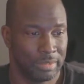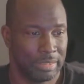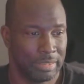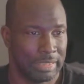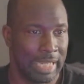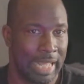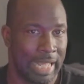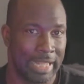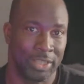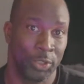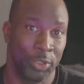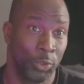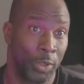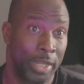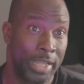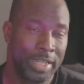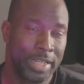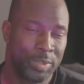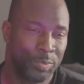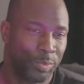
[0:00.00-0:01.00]
not the
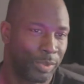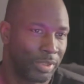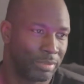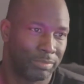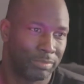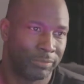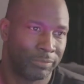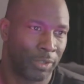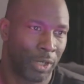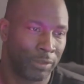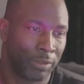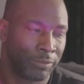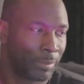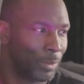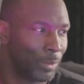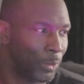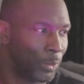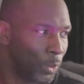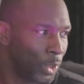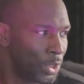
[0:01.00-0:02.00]
greatest, but far from
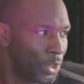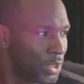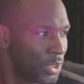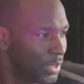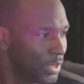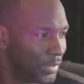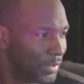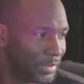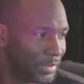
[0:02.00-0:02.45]
the worst.